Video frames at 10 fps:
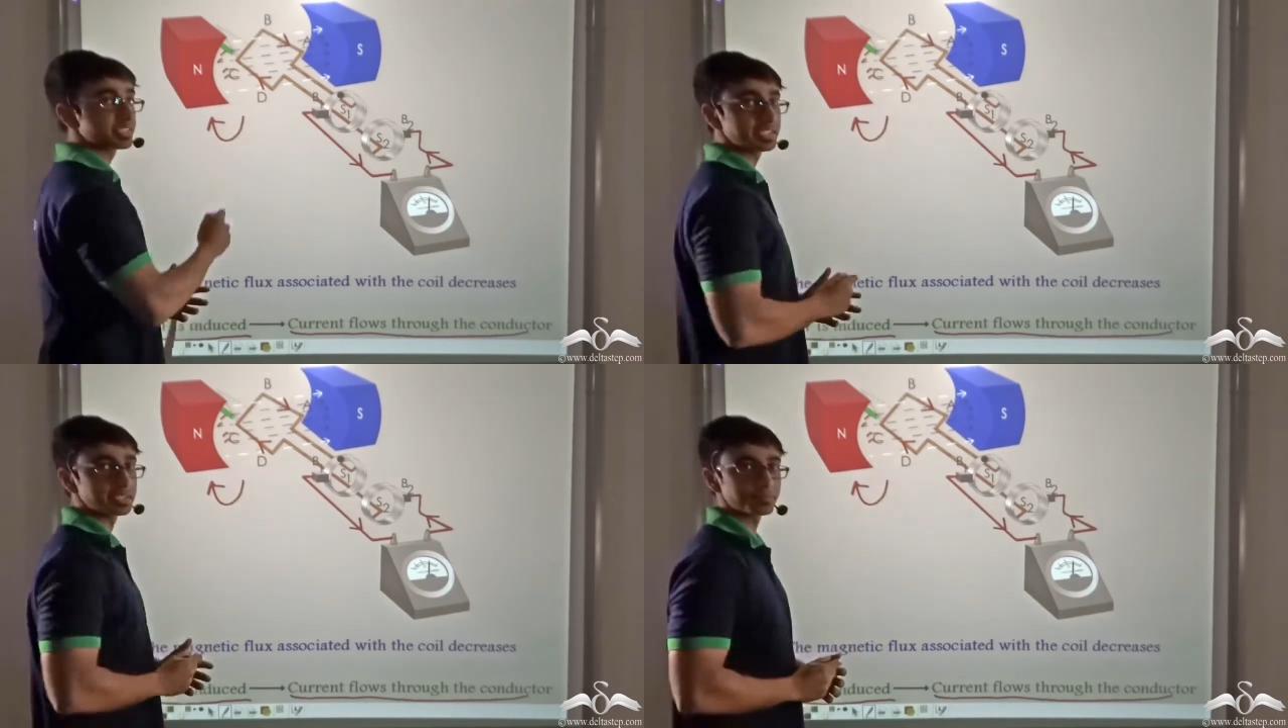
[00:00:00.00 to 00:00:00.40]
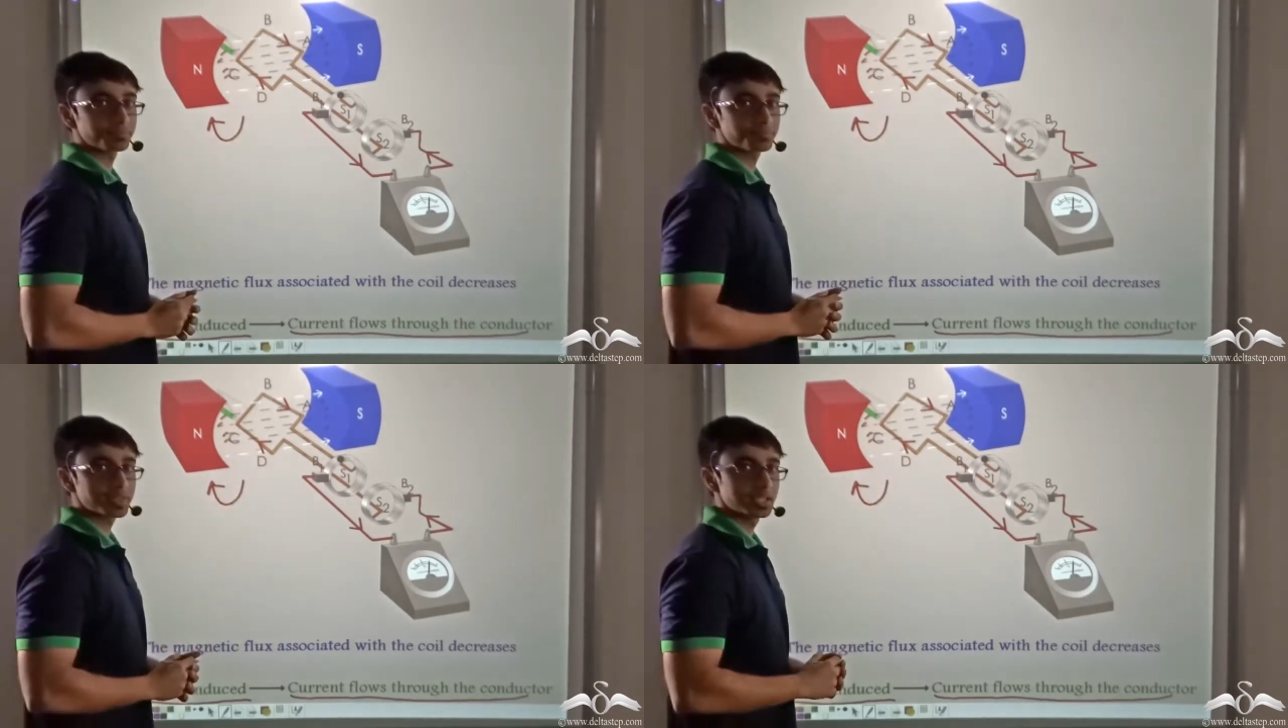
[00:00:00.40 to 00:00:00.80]
DC.
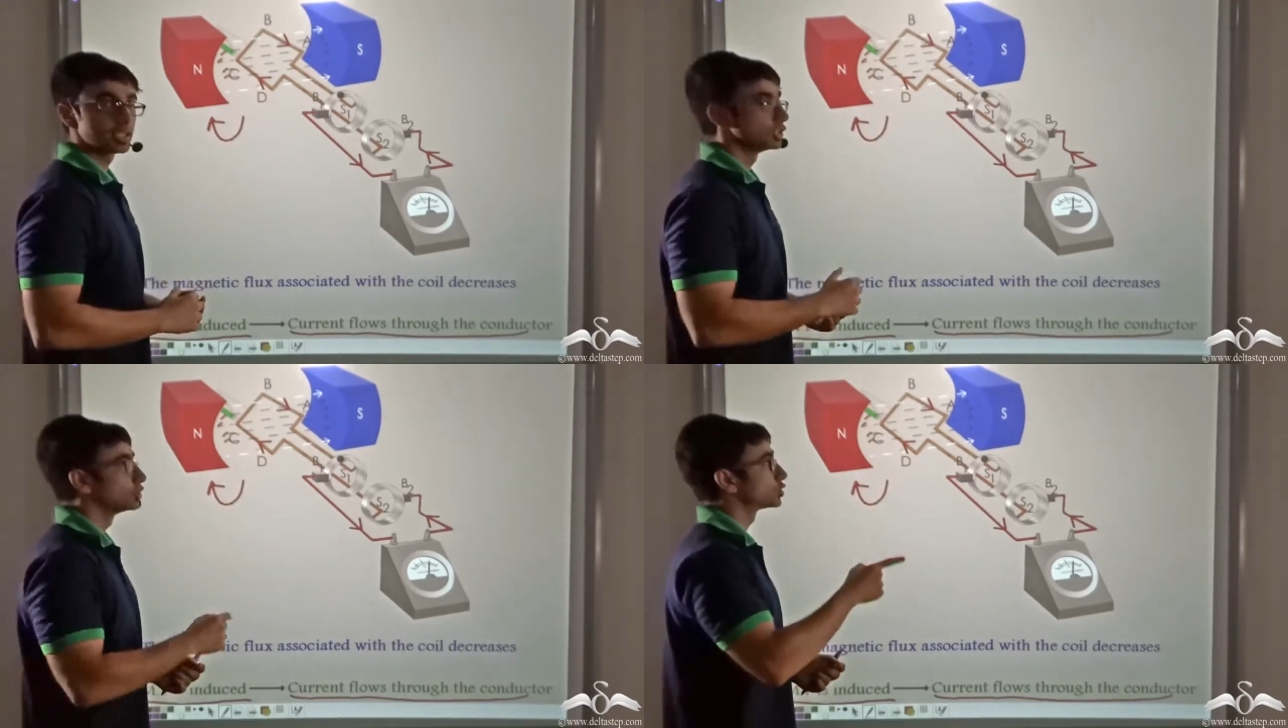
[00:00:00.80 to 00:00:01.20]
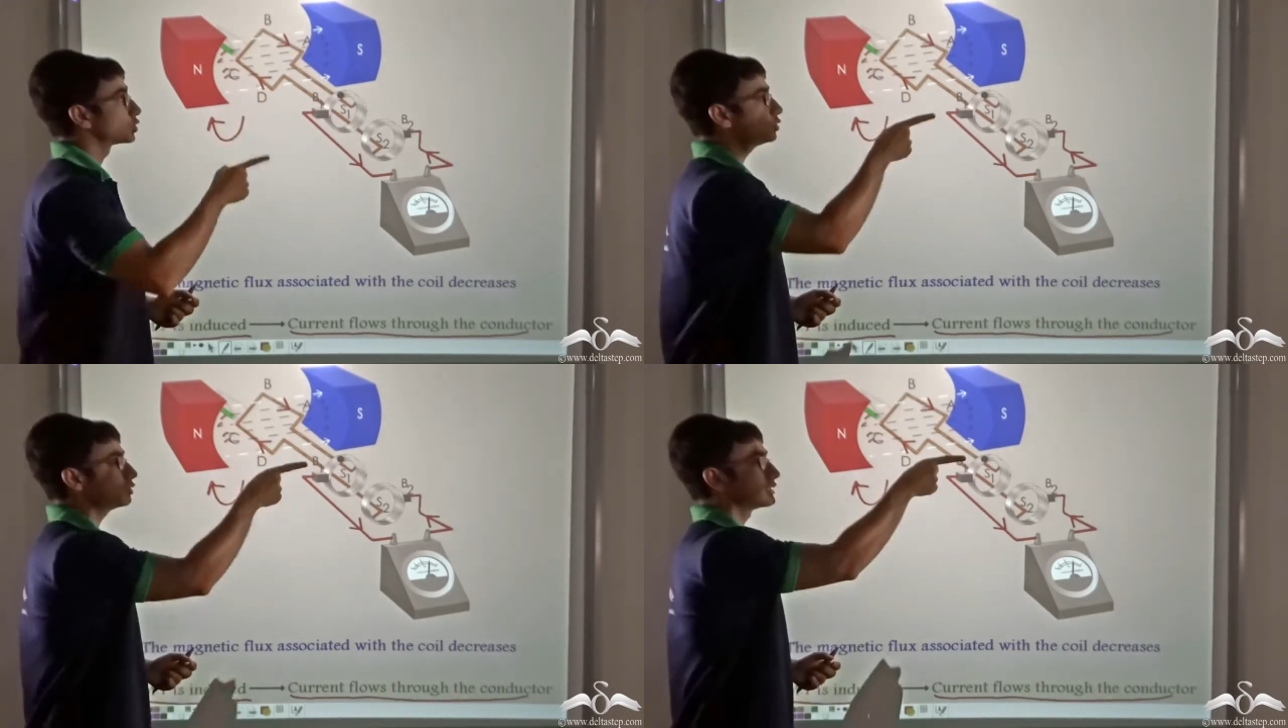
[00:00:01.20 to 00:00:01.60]

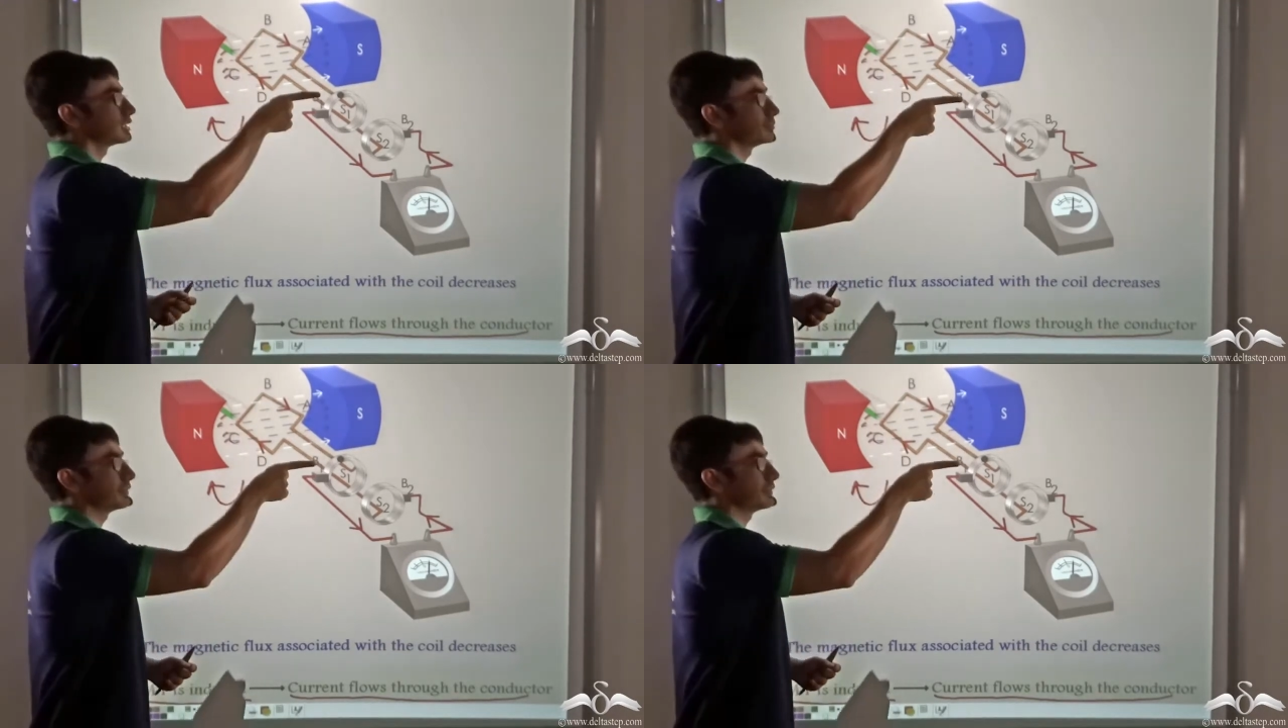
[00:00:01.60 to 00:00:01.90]
So